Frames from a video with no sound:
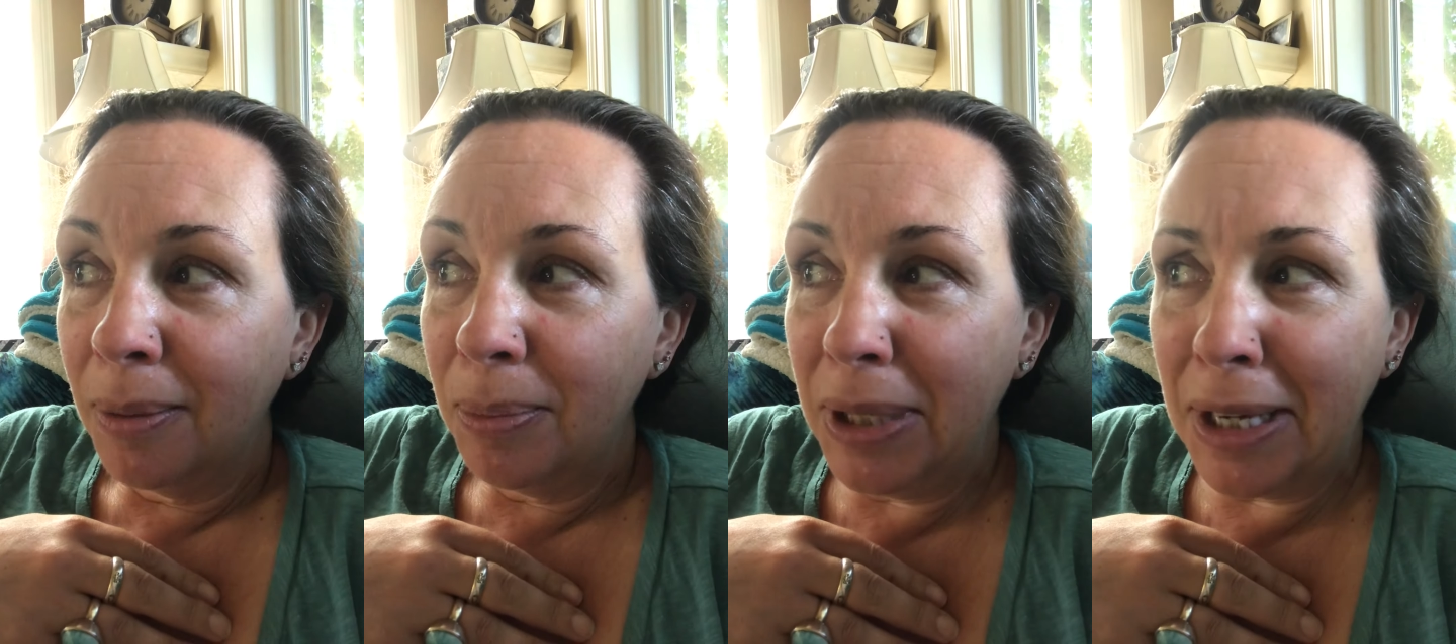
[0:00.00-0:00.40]

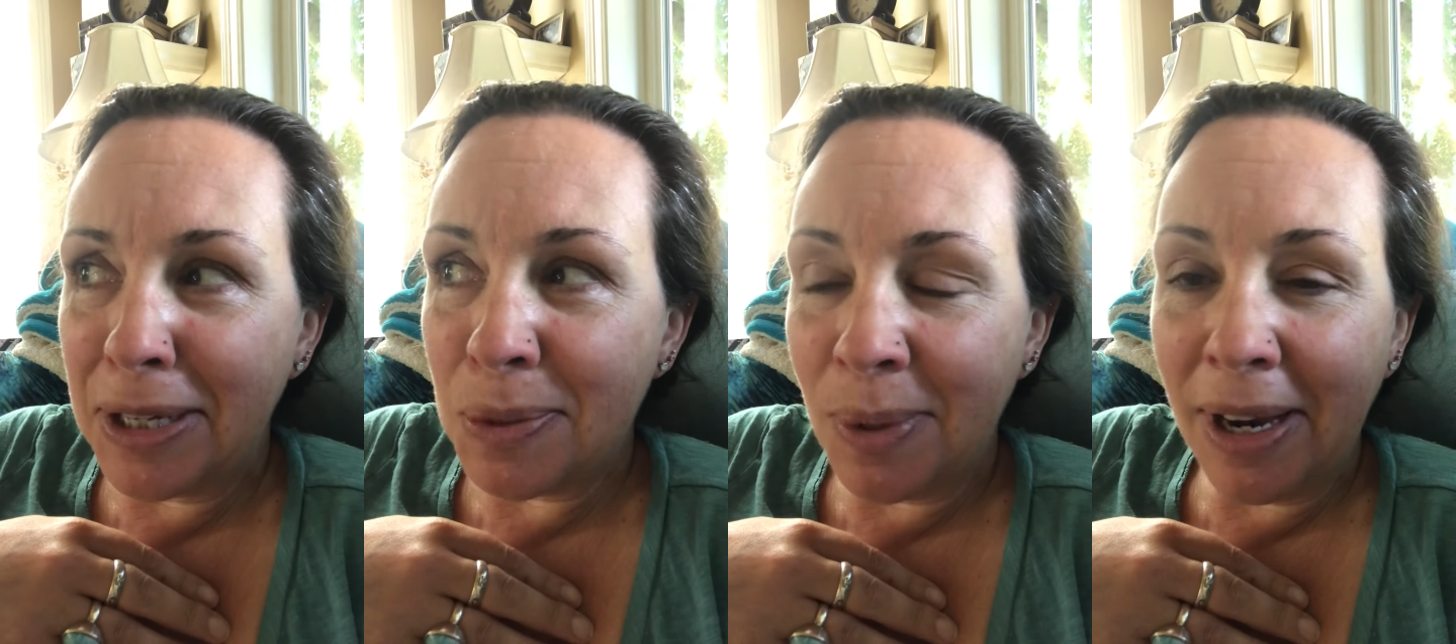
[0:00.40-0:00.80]

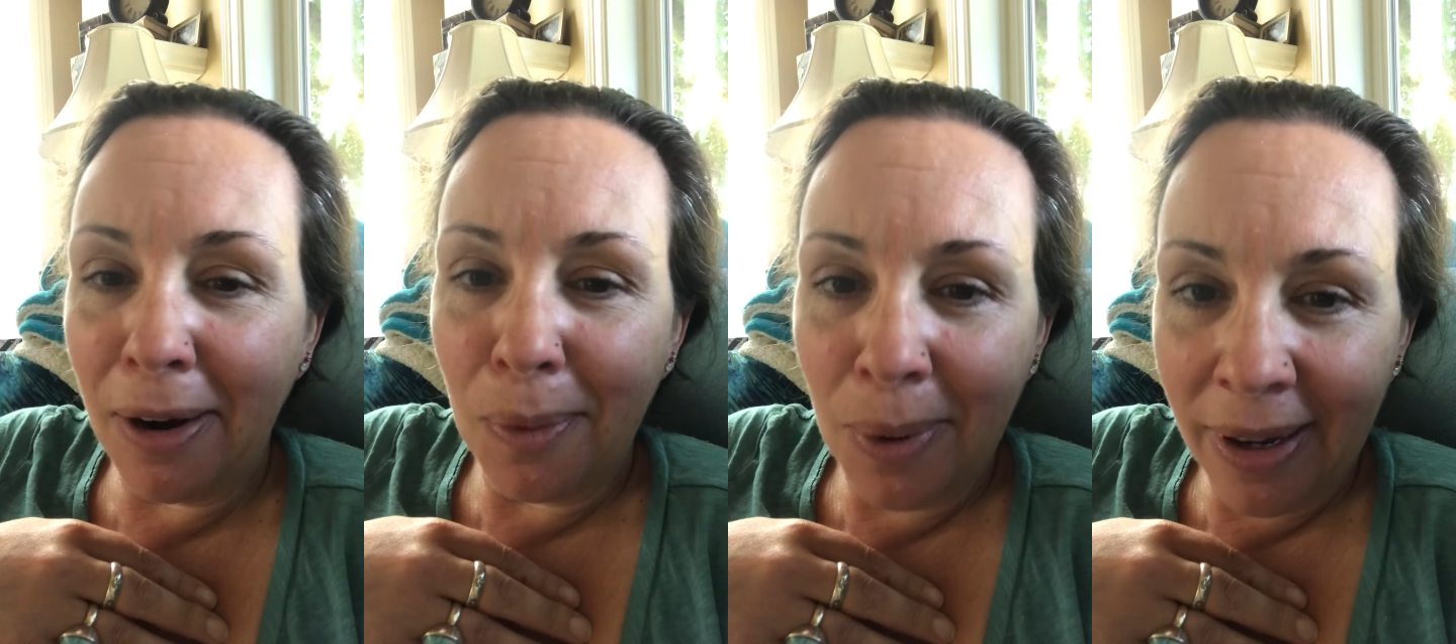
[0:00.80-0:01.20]
because we are
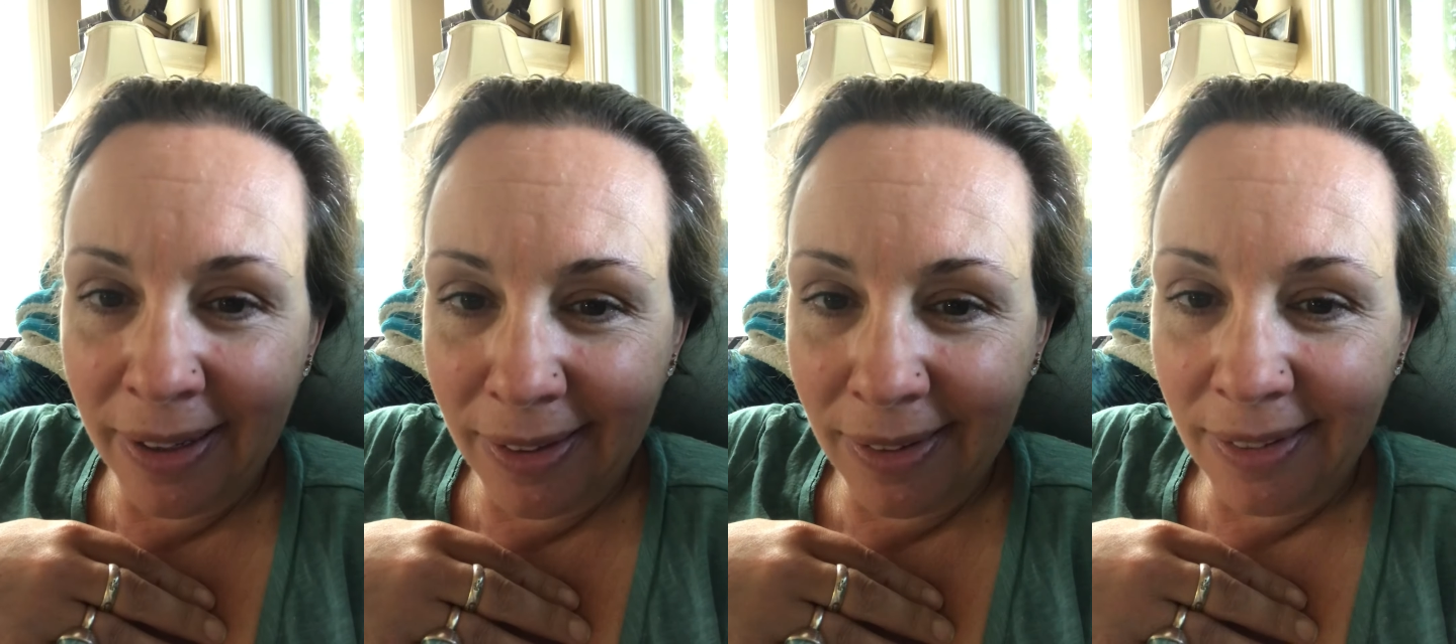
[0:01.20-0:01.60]
one.